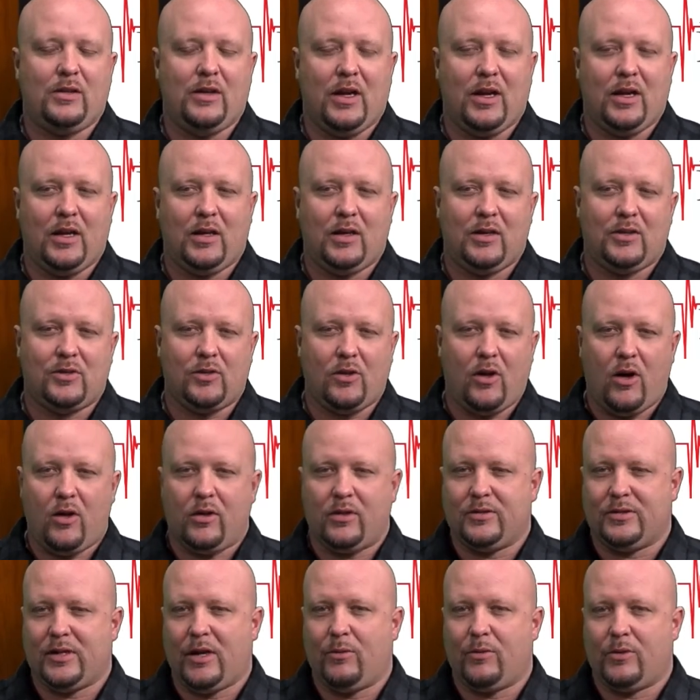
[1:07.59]
that as long
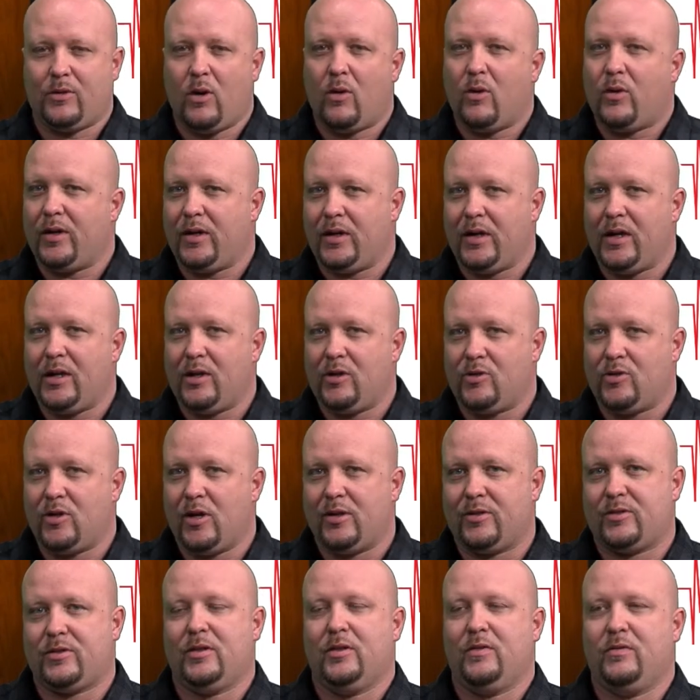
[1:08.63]
as I would go in and get
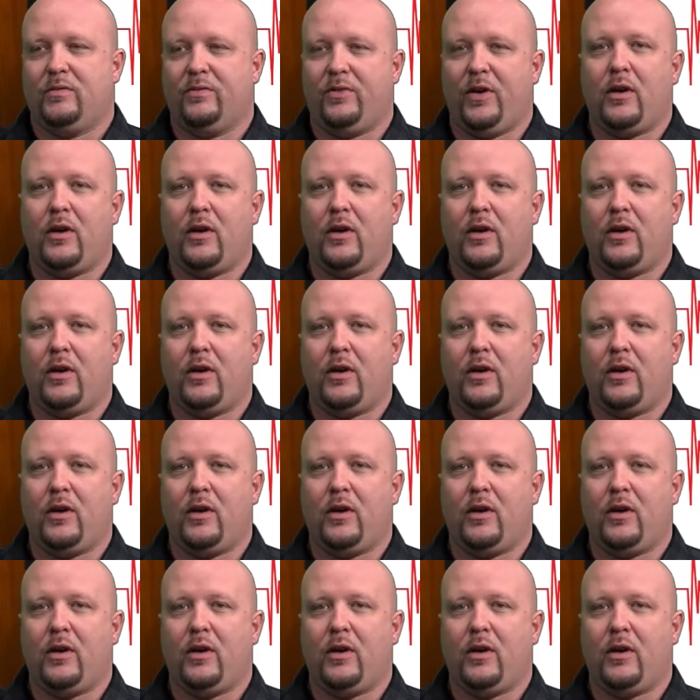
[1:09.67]
adjusted